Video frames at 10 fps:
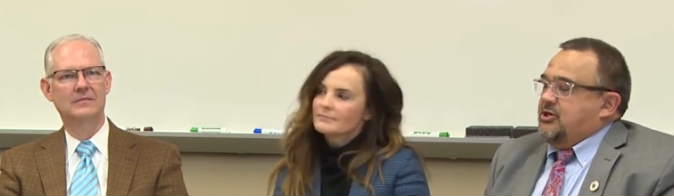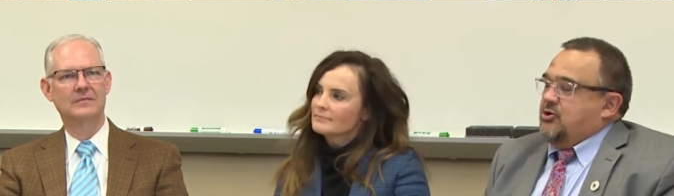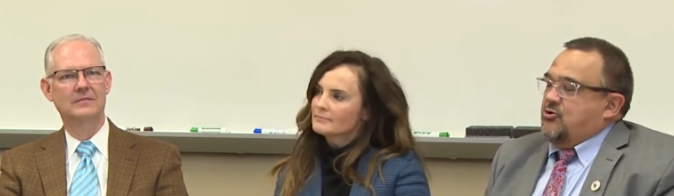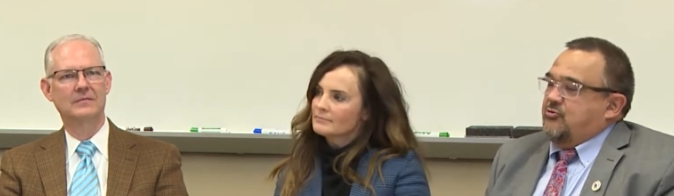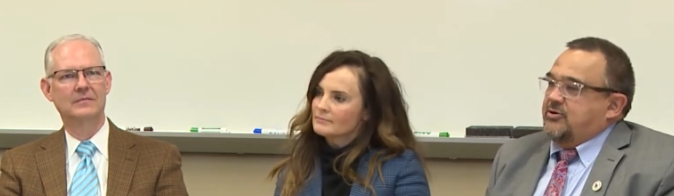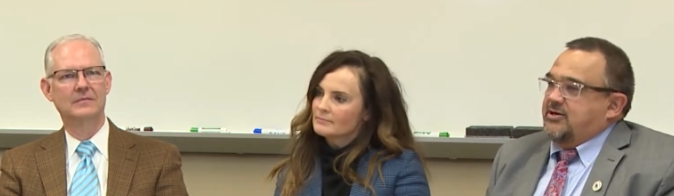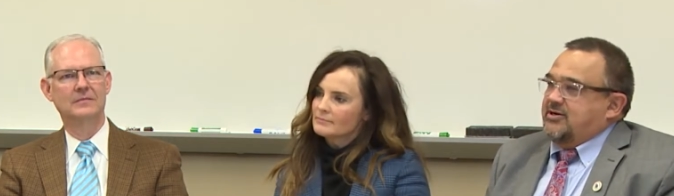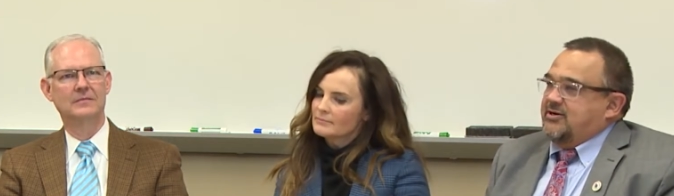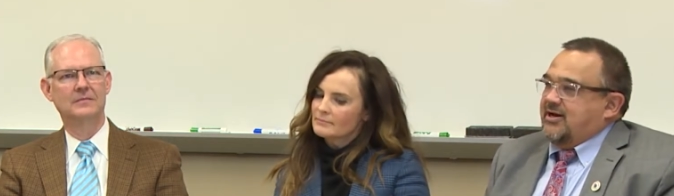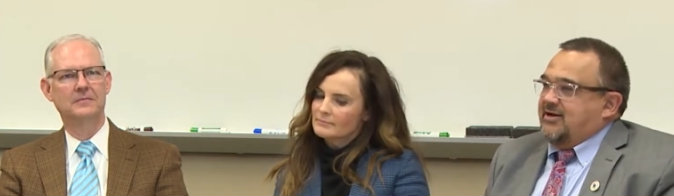Speaker 1: You know,
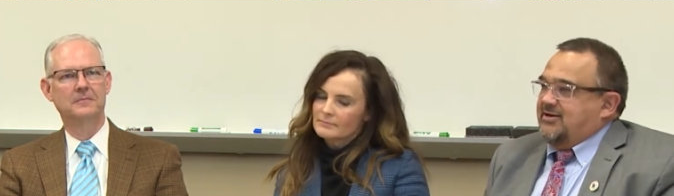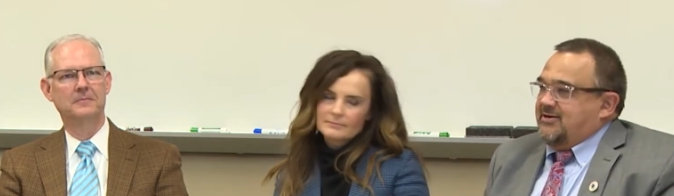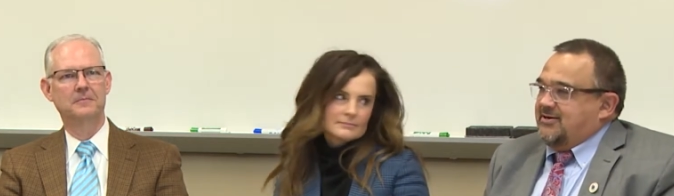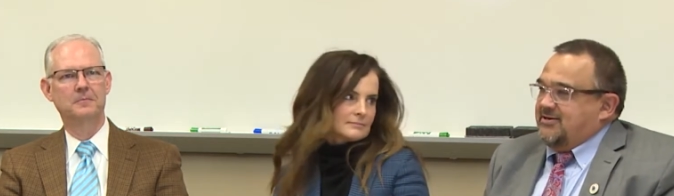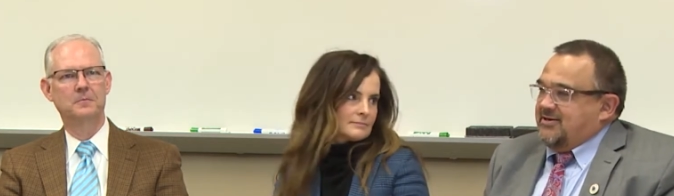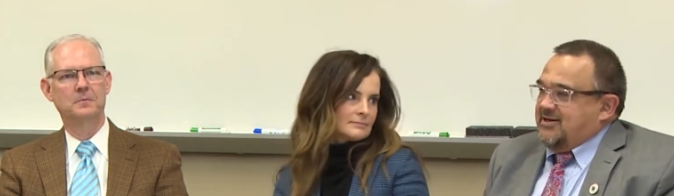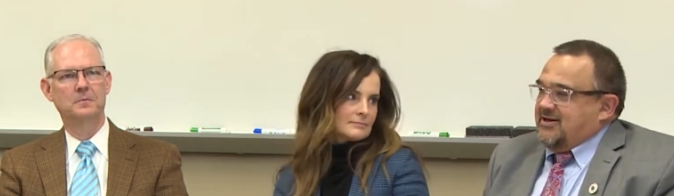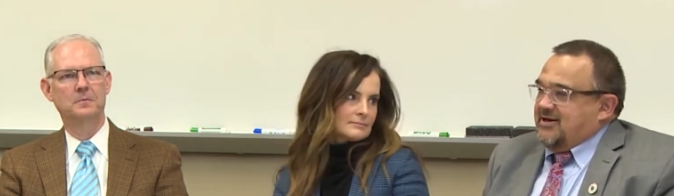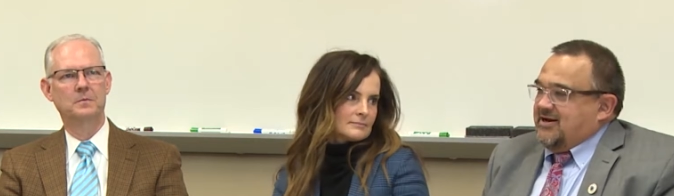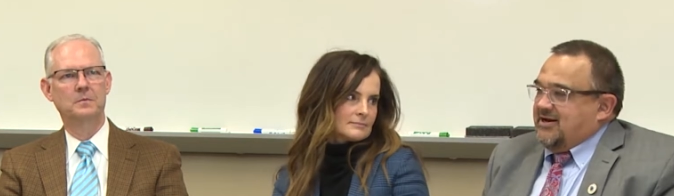I,
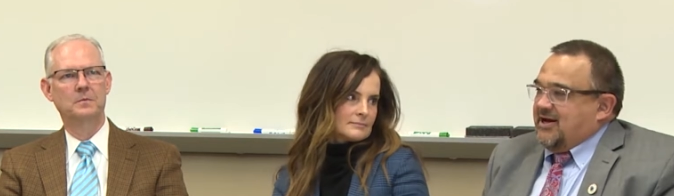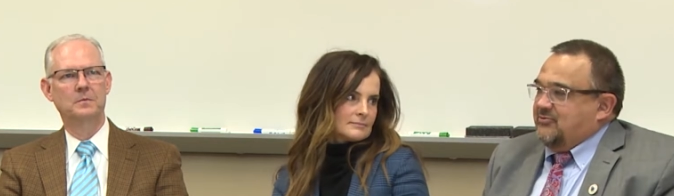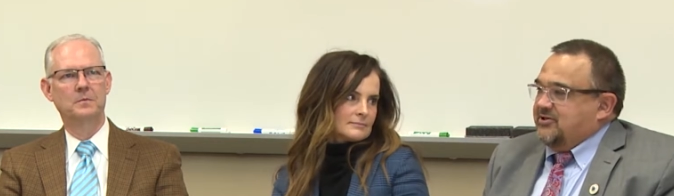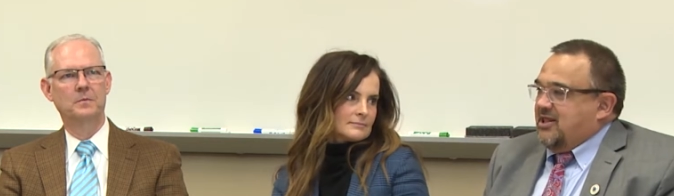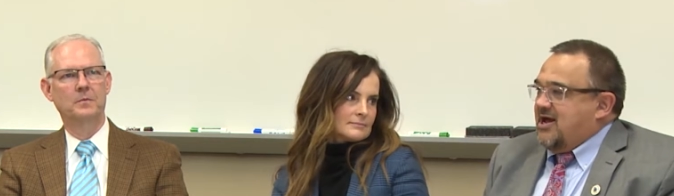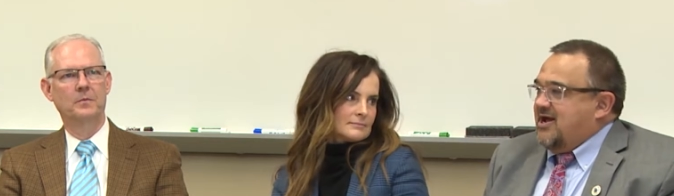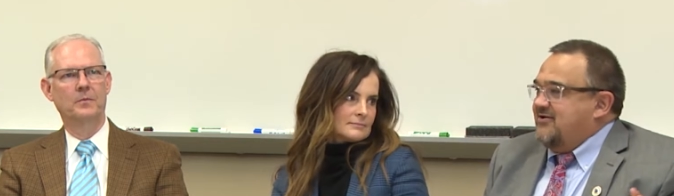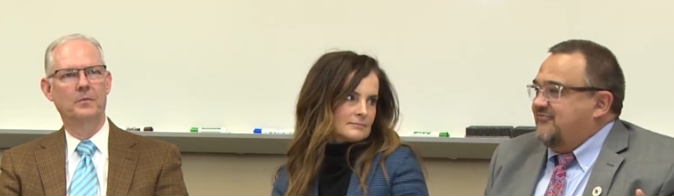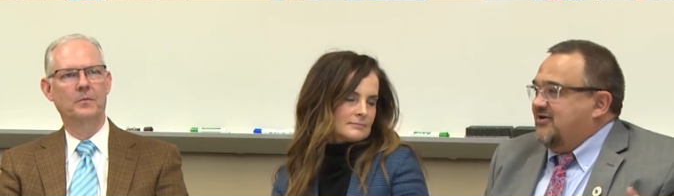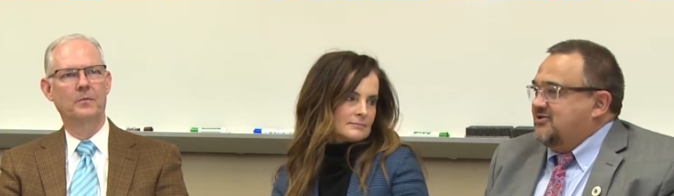I would lie
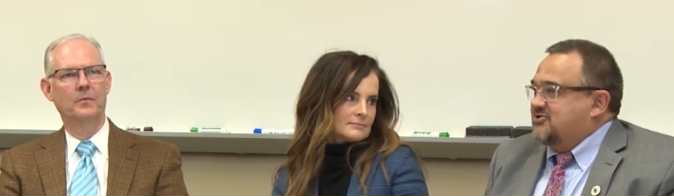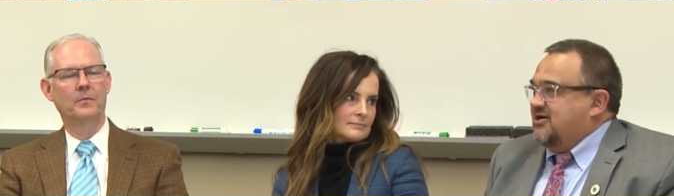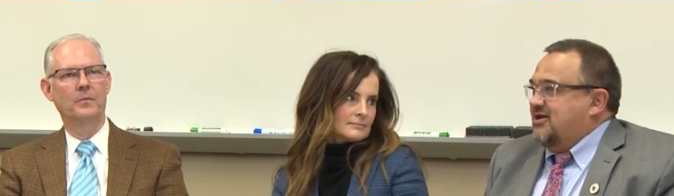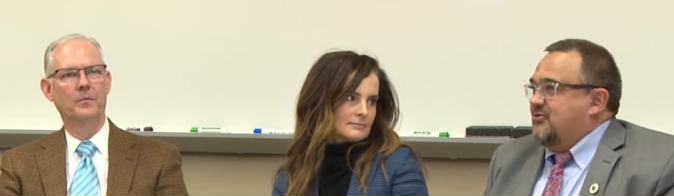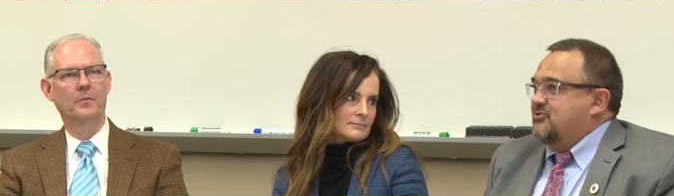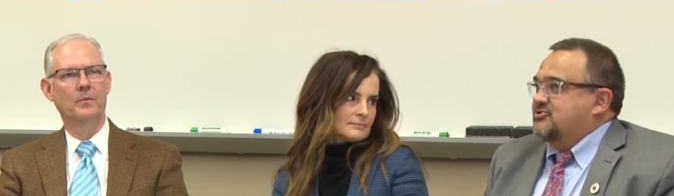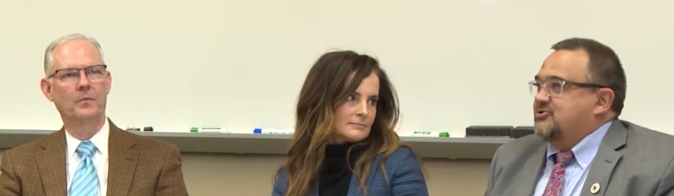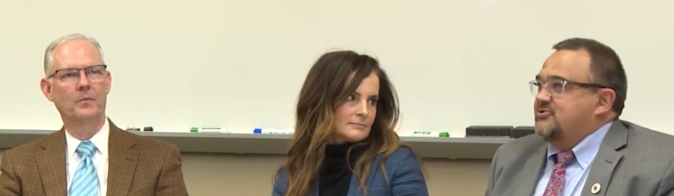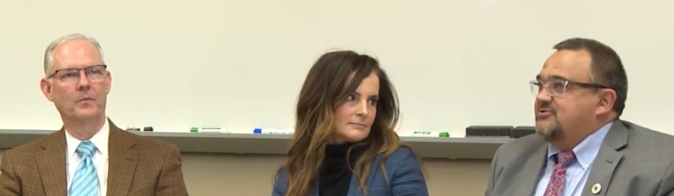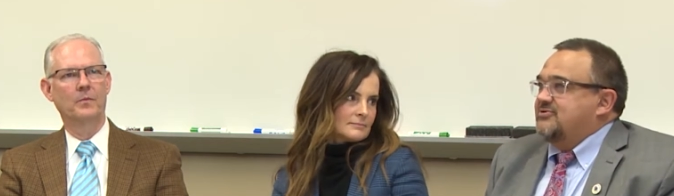if I said I
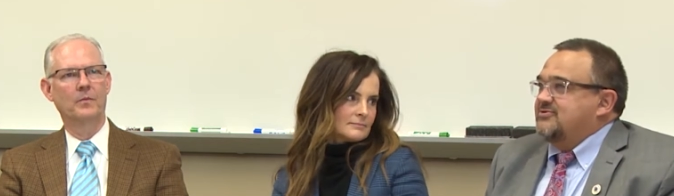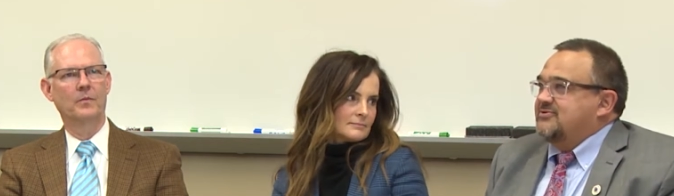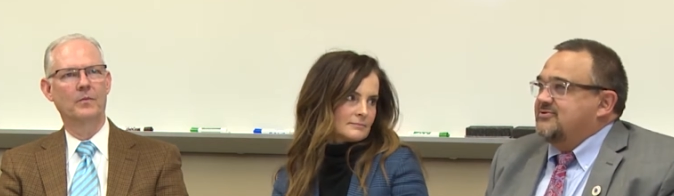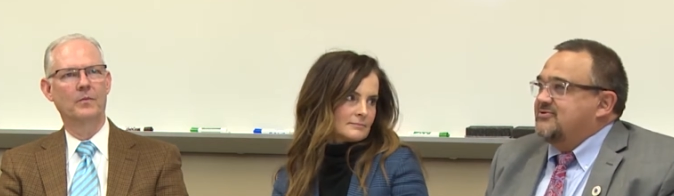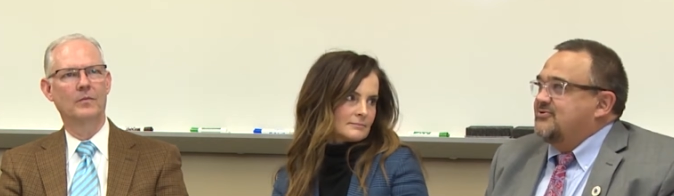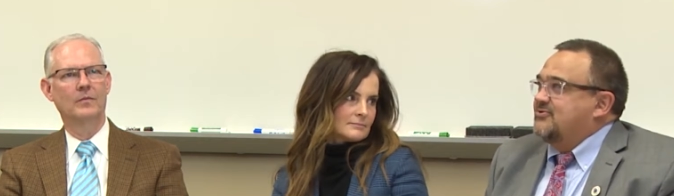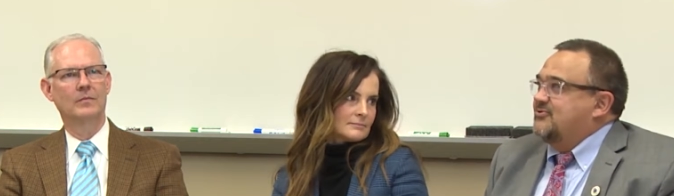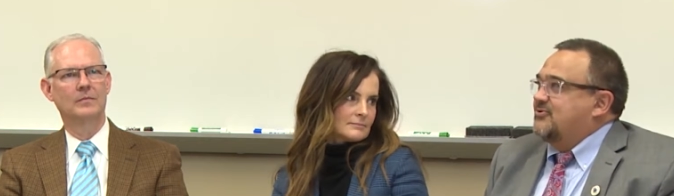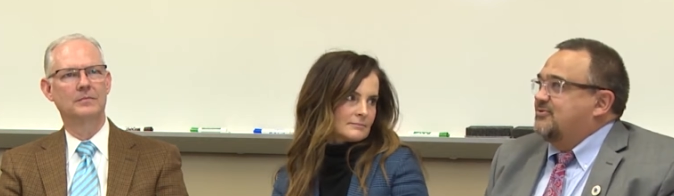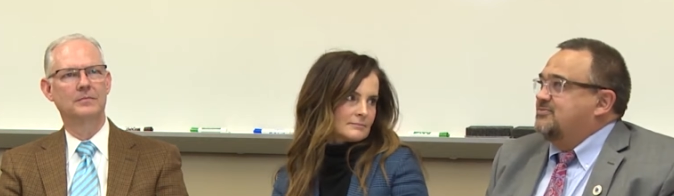wasn't
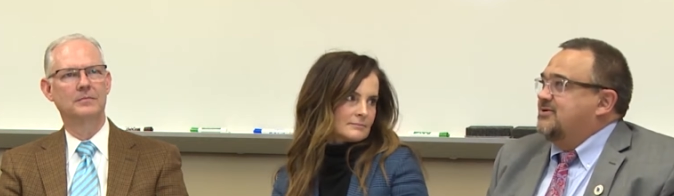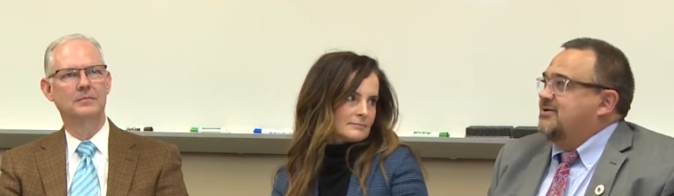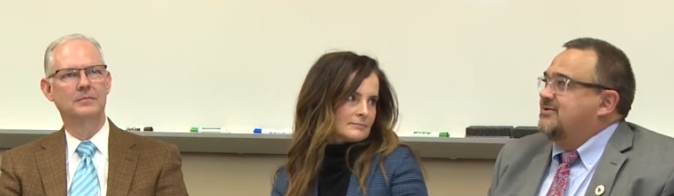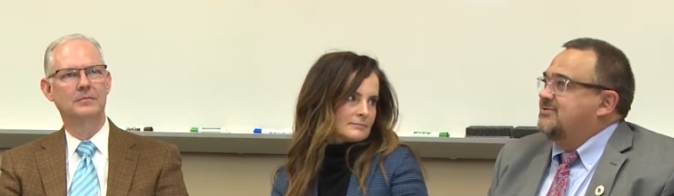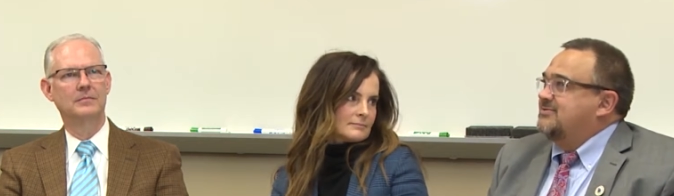horribly